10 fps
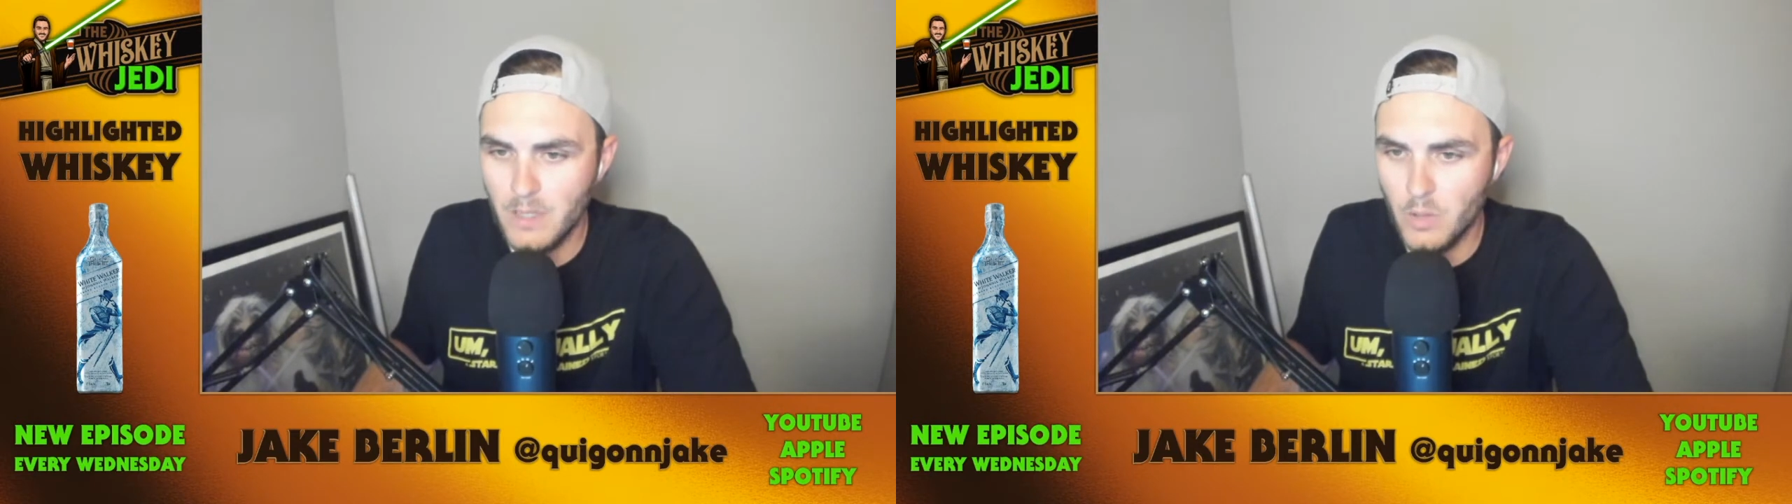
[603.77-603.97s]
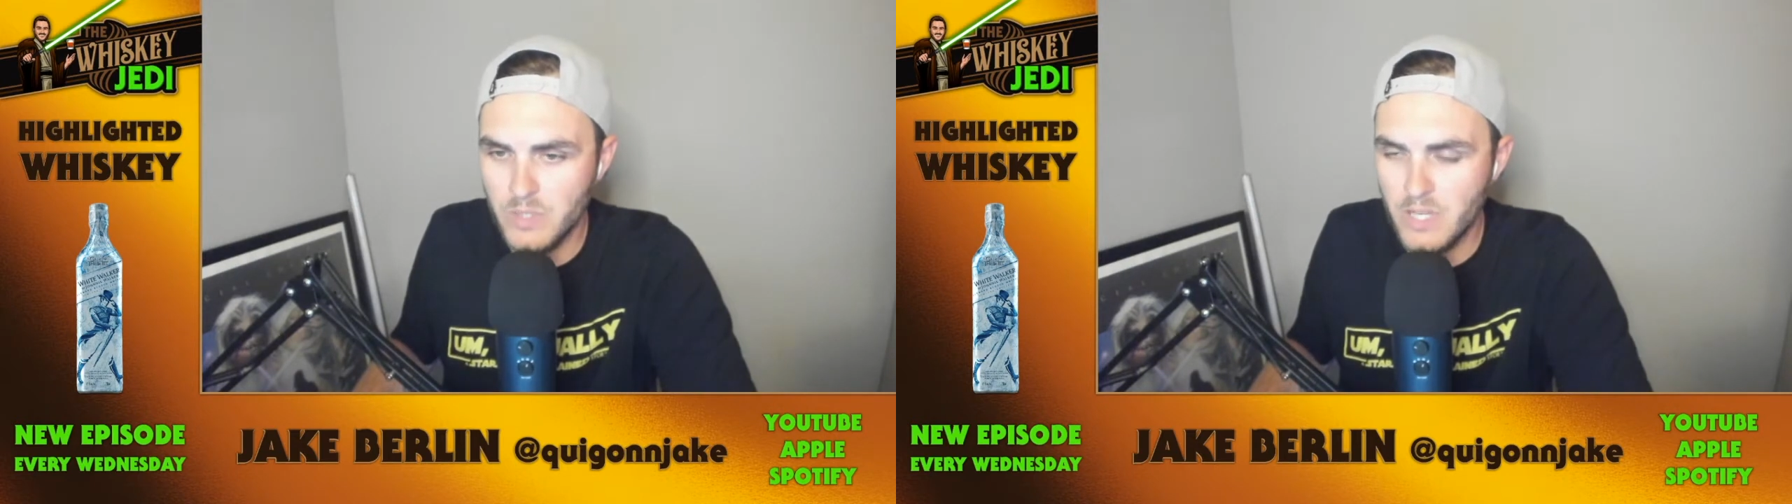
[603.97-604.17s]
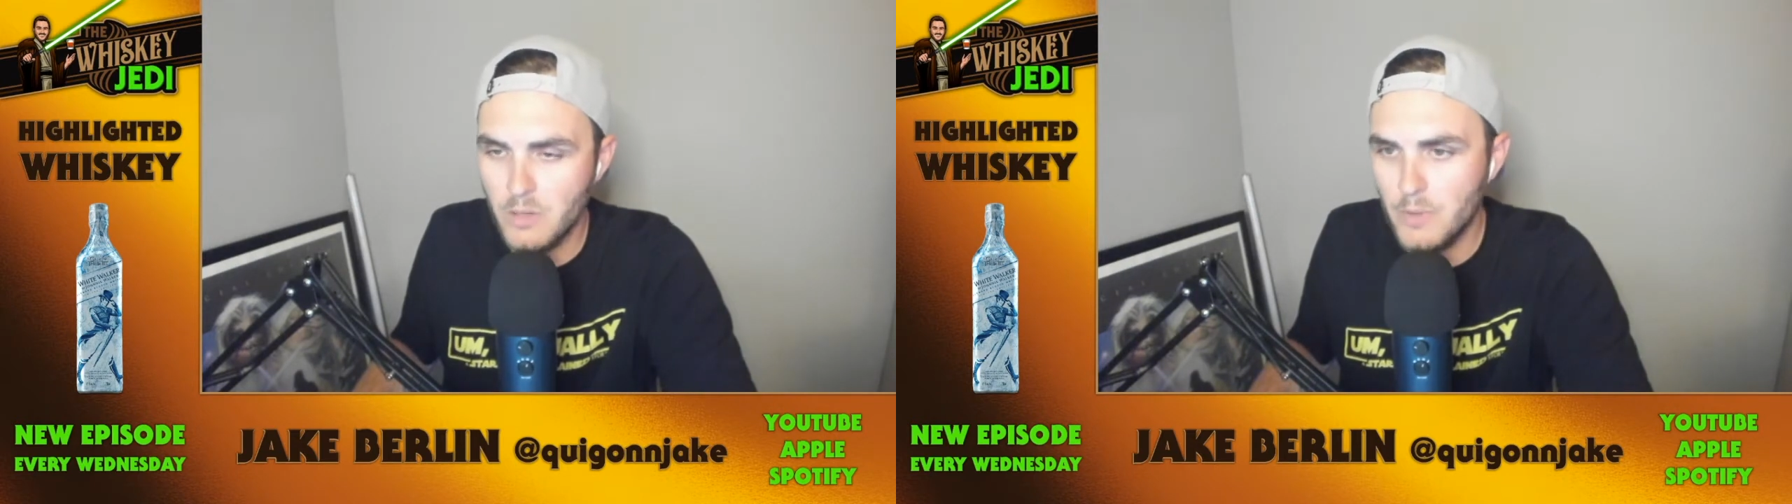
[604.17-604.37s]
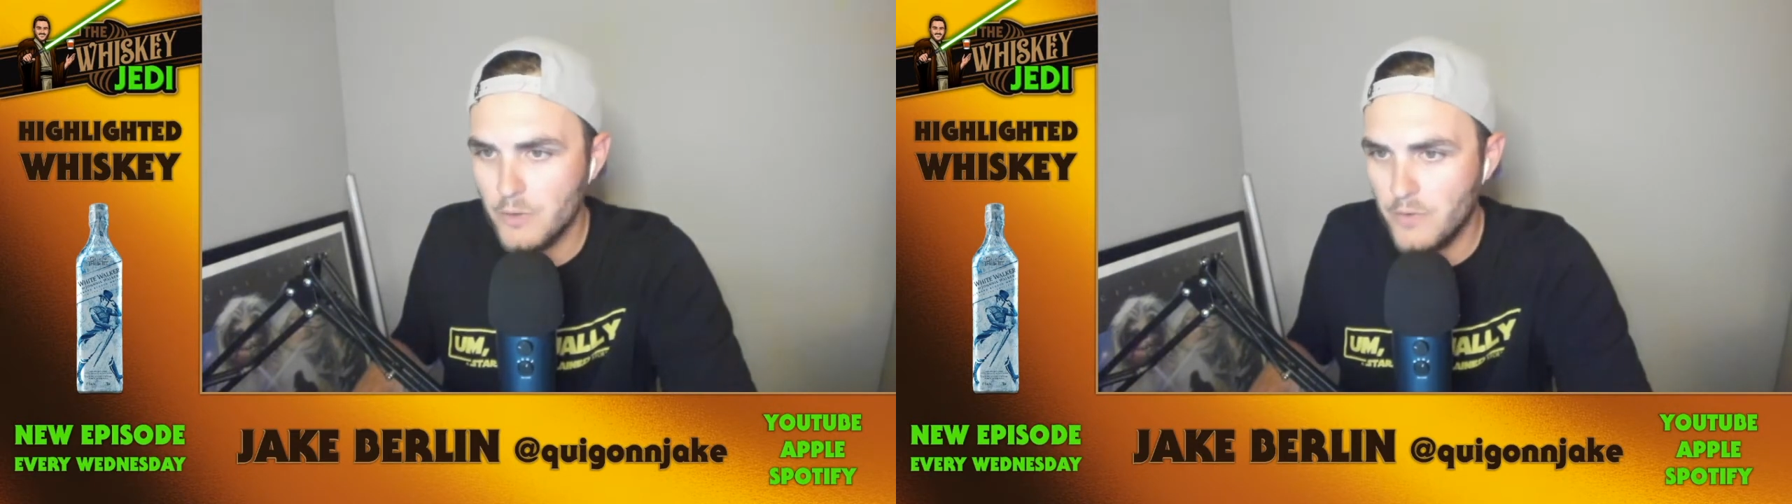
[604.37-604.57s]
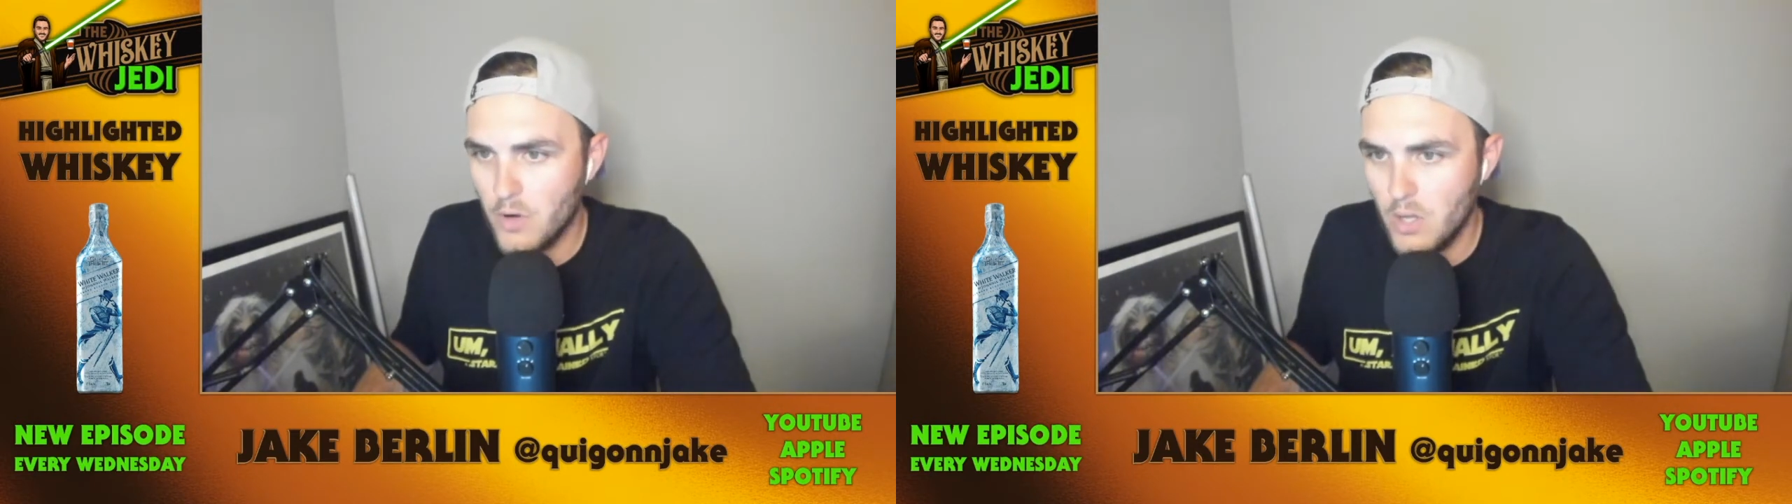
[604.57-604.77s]
We see her mother
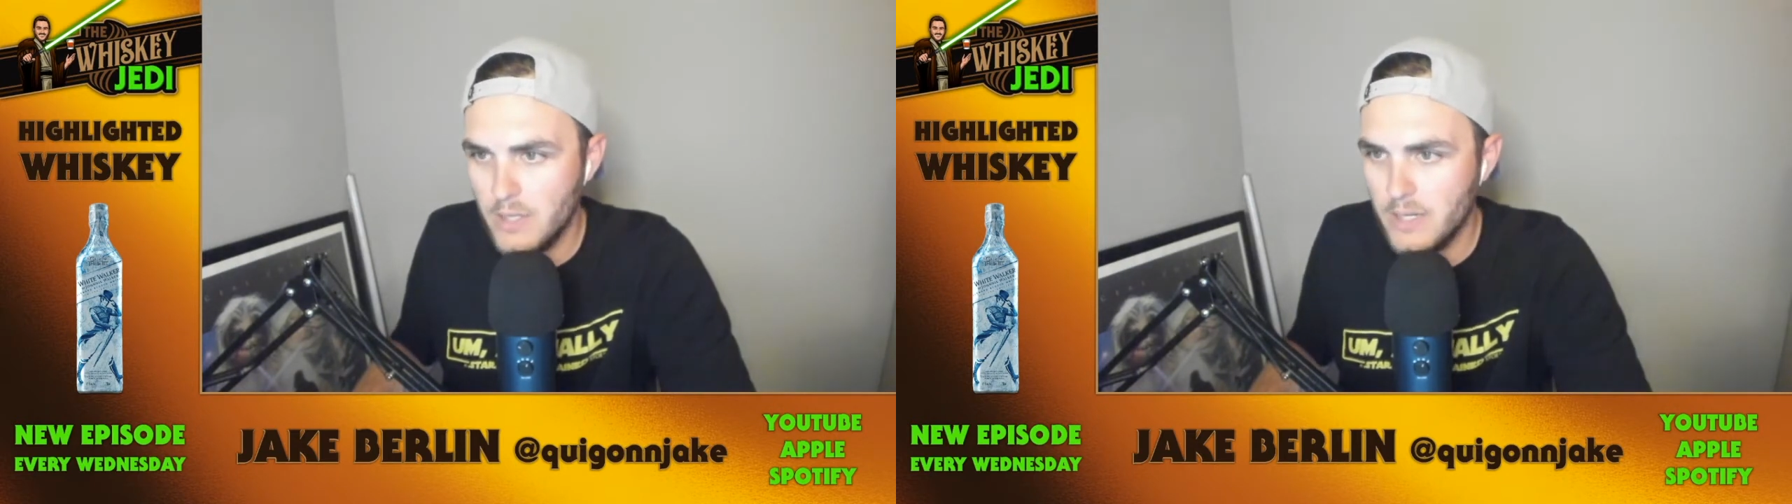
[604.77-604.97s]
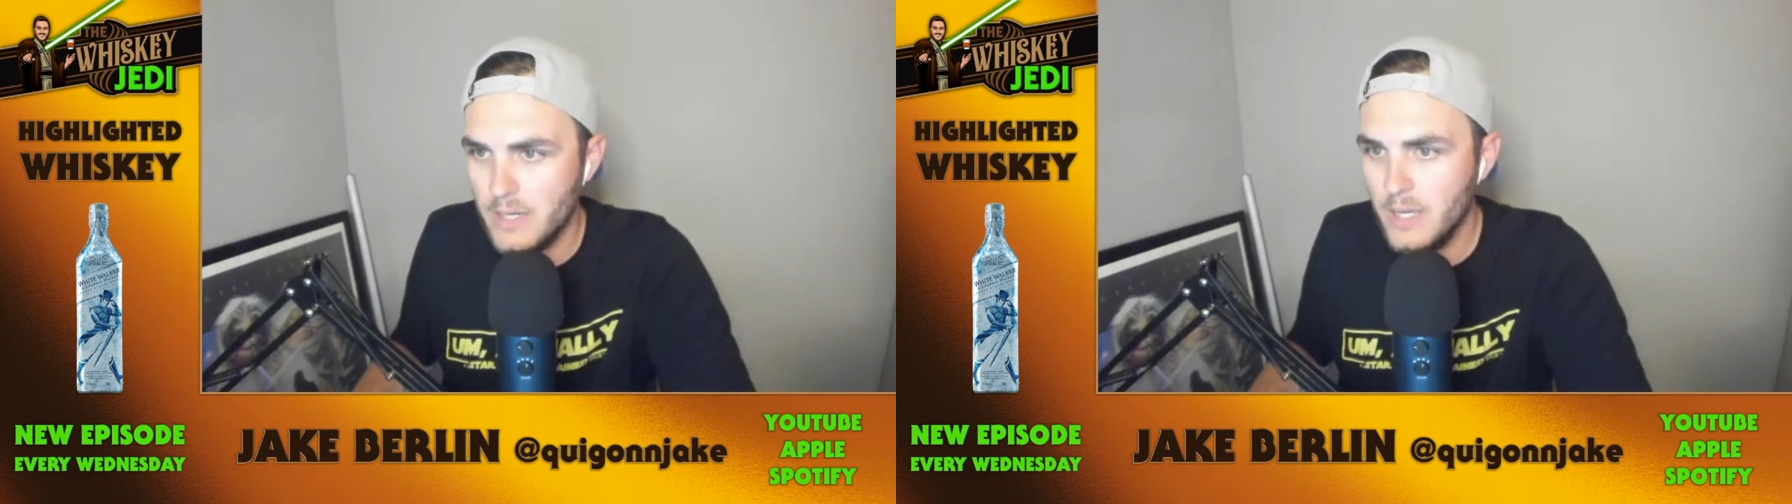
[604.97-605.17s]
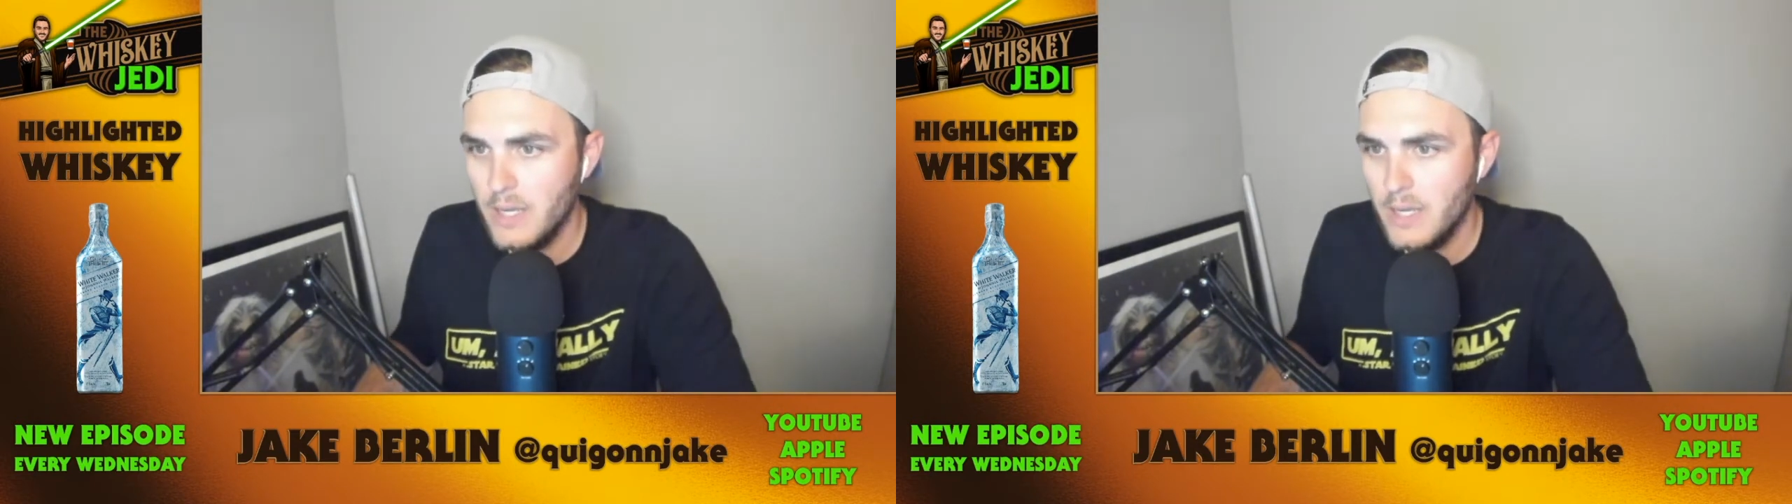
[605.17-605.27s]
fall, and